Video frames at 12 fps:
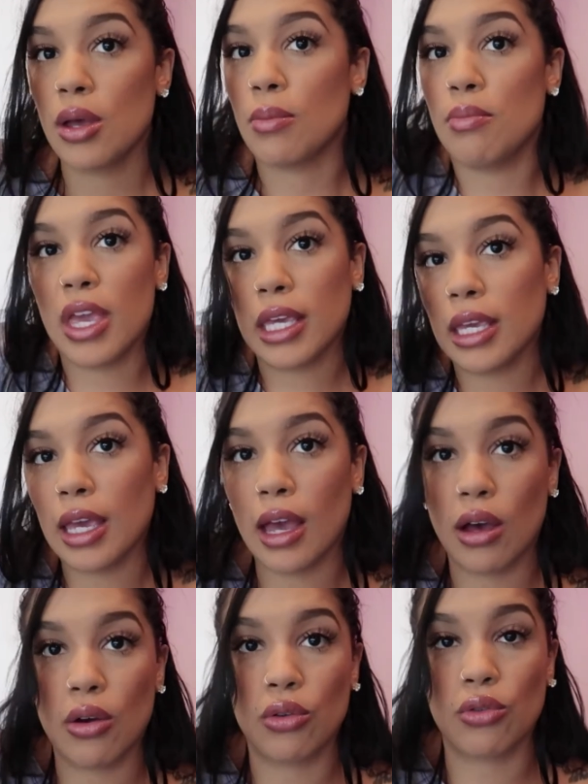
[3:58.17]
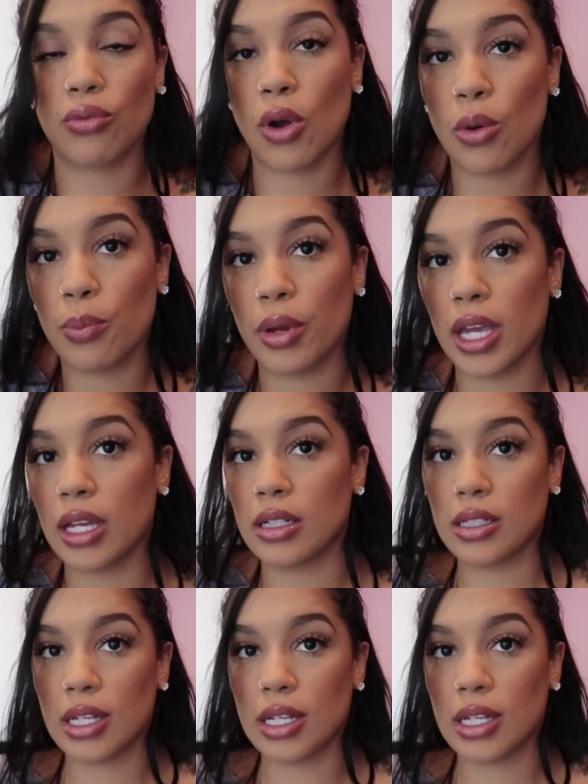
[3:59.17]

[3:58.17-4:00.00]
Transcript: making out, groping,